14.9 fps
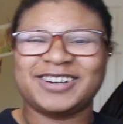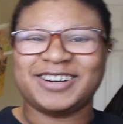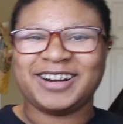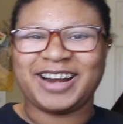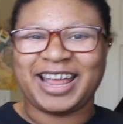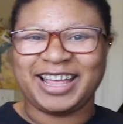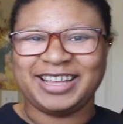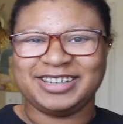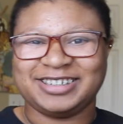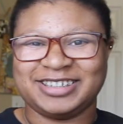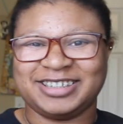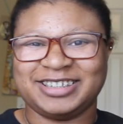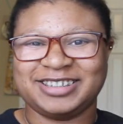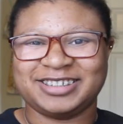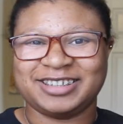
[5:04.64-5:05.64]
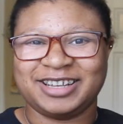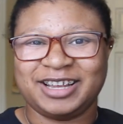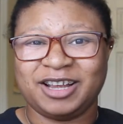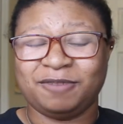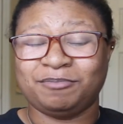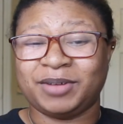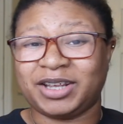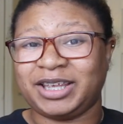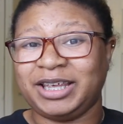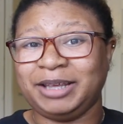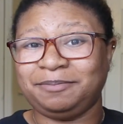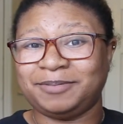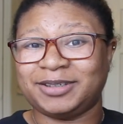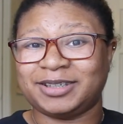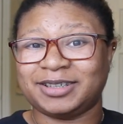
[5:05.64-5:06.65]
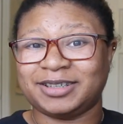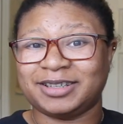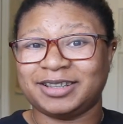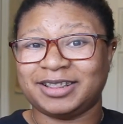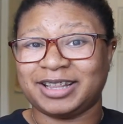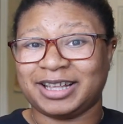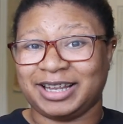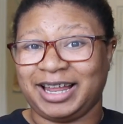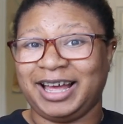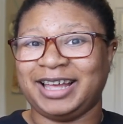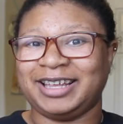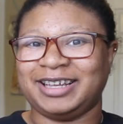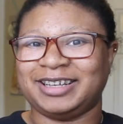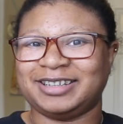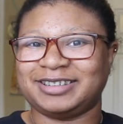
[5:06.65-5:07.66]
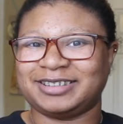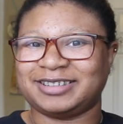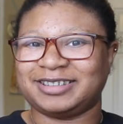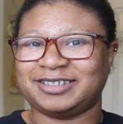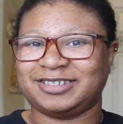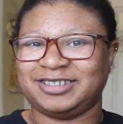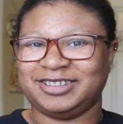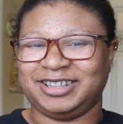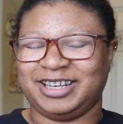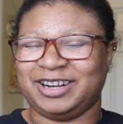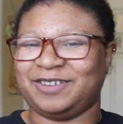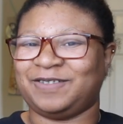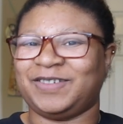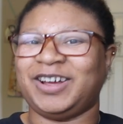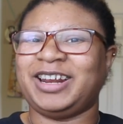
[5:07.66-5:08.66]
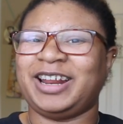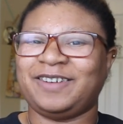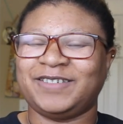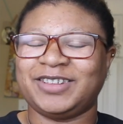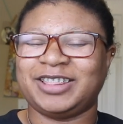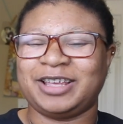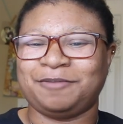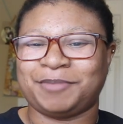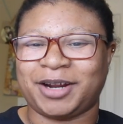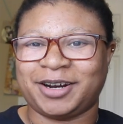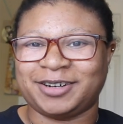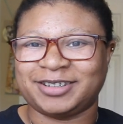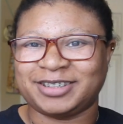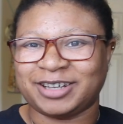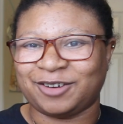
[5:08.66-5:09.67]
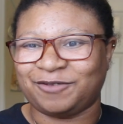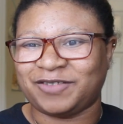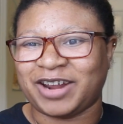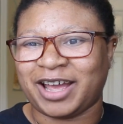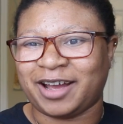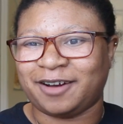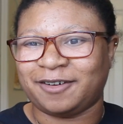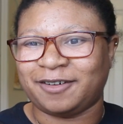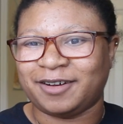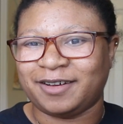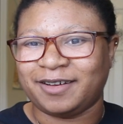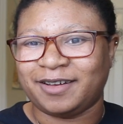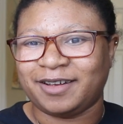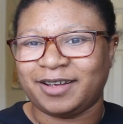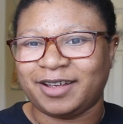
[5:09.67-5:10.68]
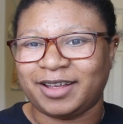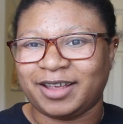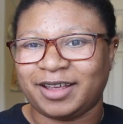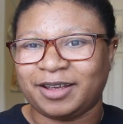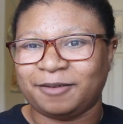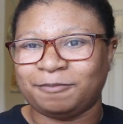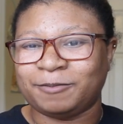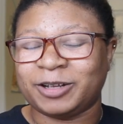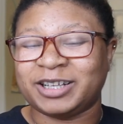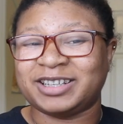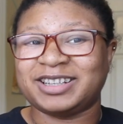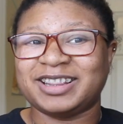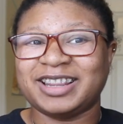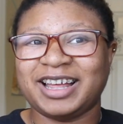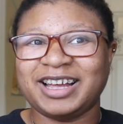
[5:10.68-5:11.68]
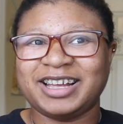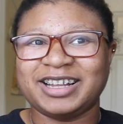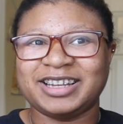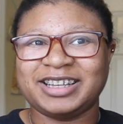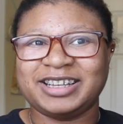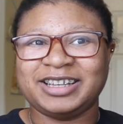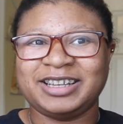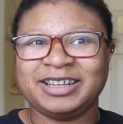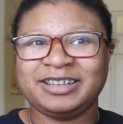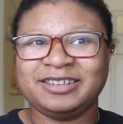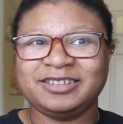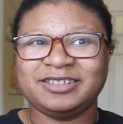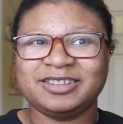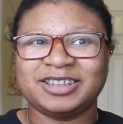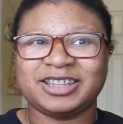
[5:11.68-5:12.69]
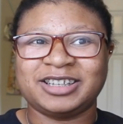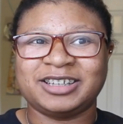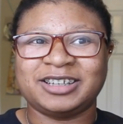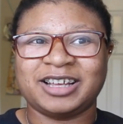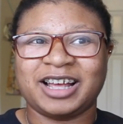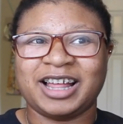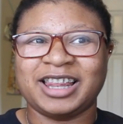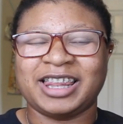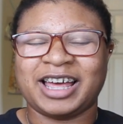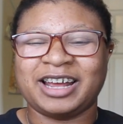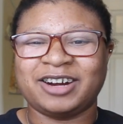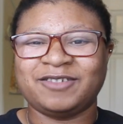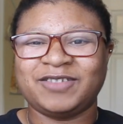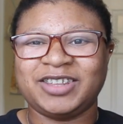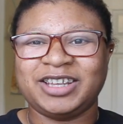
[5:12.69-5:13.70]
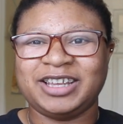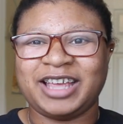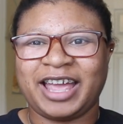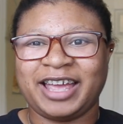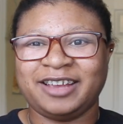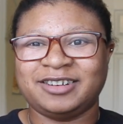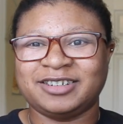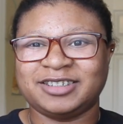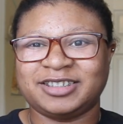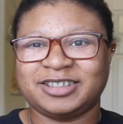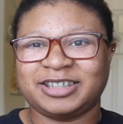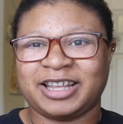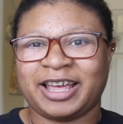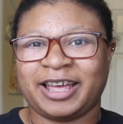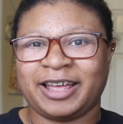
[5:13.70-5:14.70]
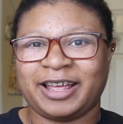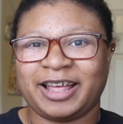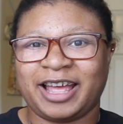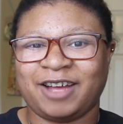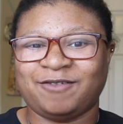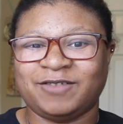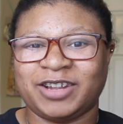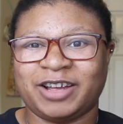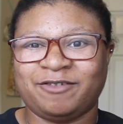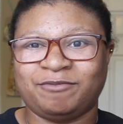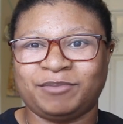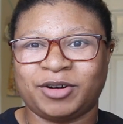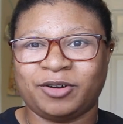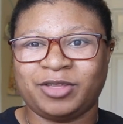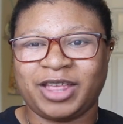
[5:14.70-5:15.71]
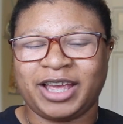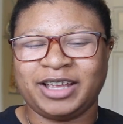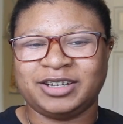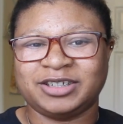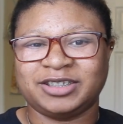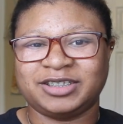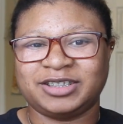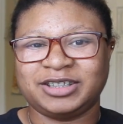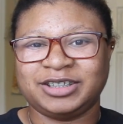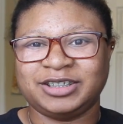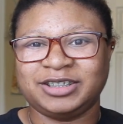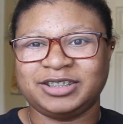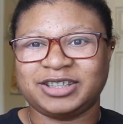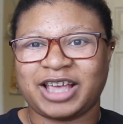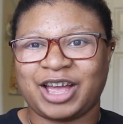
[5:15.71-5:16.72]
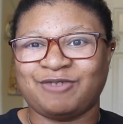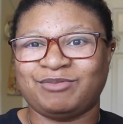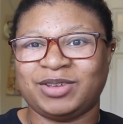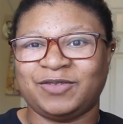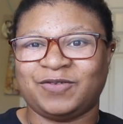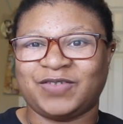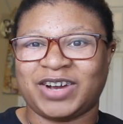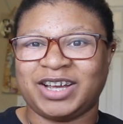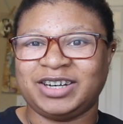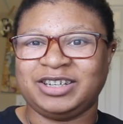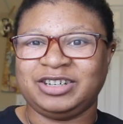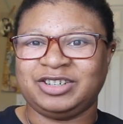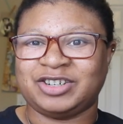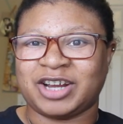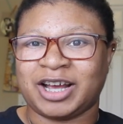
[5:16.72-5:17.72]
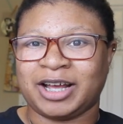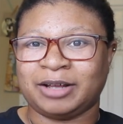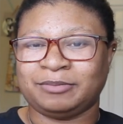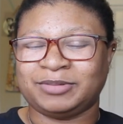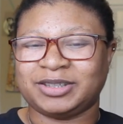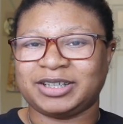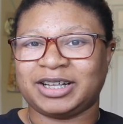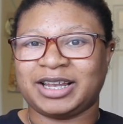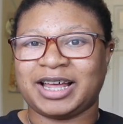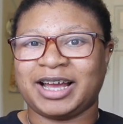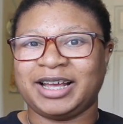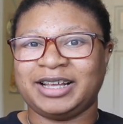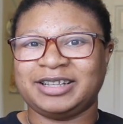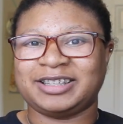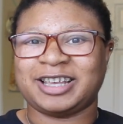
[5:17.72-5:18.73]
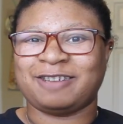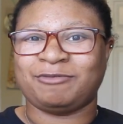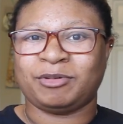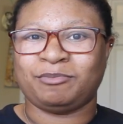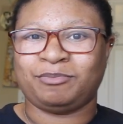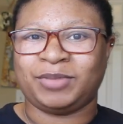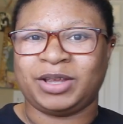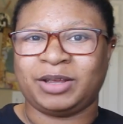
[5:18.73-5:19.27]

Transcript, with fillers: her agent, but keeps the clients. She's gonna run everything by herself now. But luckily, the a lot of the agents that have left both agencies have been finding jobs. Clients have been